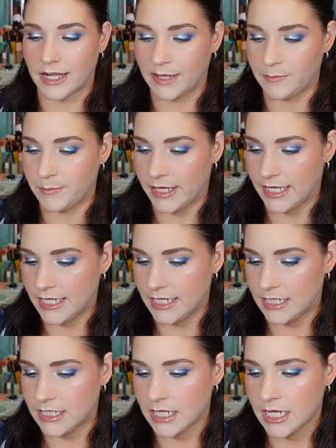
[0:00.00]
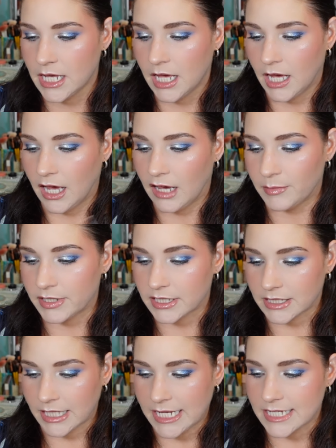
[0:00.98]
I made
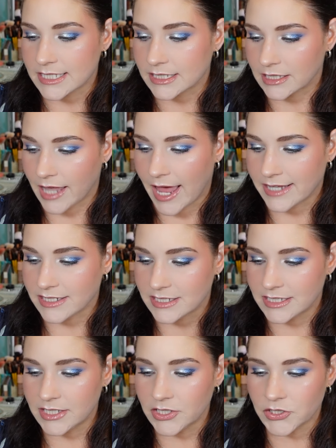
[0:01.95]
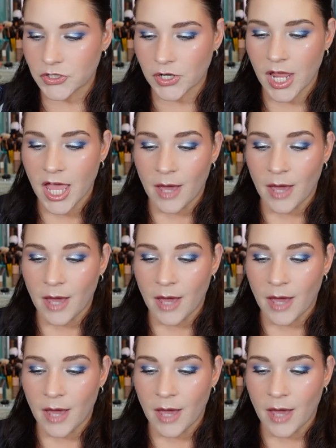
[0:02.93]
late last year.